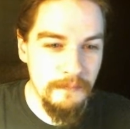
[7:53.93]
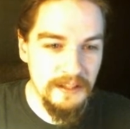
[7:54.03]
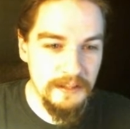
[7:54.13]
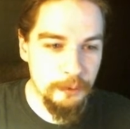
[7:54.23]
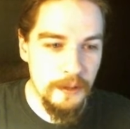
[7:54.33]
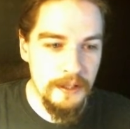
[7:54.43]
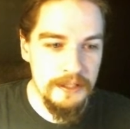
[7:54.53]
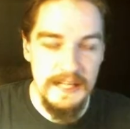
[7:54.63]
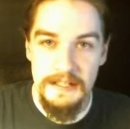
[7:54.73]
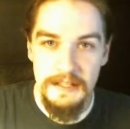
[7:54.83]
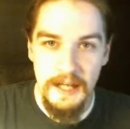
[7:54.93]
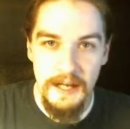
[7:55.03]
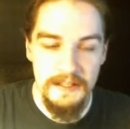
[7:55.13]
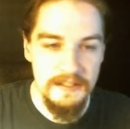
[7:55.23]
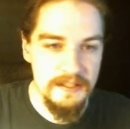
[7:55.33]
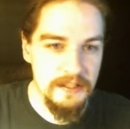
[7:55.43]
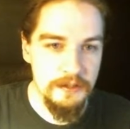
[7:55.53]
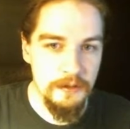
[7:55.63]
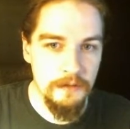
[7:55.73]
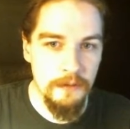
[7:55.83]
it requires 8 chaos.
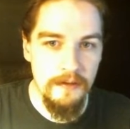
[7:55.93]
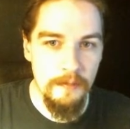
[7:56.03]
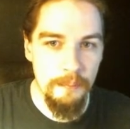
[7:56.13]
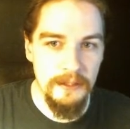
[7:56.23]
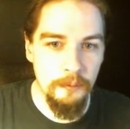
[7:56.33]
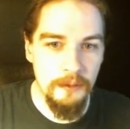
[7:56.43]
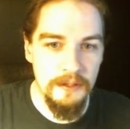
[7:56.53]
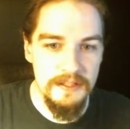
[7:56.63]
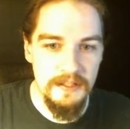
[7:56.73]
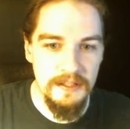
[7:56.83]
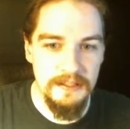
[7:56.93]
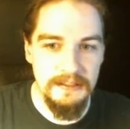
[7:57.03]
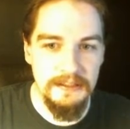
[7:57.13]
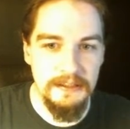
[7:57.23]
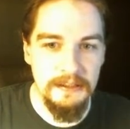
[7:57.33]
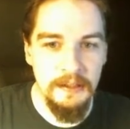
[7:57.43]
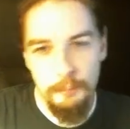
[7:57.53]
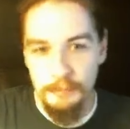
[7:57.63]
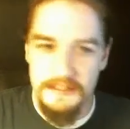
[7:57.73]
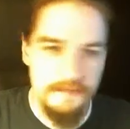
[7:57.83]
It's sort of one of the bigger ones, like
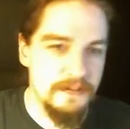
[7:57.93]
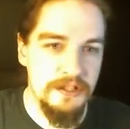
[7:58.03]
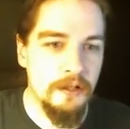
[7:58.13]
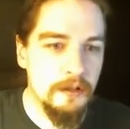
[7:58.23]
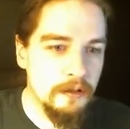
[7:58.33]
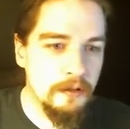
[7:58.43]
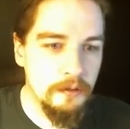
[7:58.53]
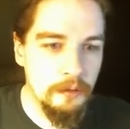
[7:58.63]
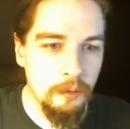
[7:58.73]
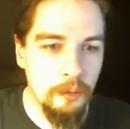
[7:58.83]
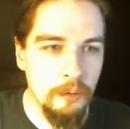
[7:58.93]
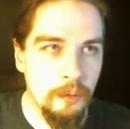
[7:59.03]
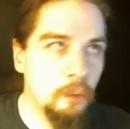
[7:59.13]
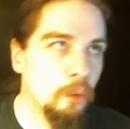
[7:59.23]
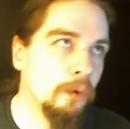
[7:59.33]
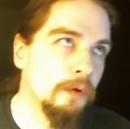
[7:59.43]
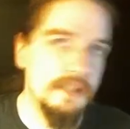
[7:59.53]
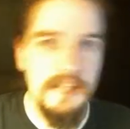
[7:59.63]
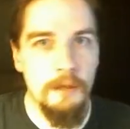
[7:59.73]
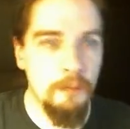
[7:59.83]
Blades of Nadar or
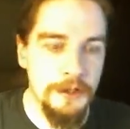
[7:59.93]
Solemn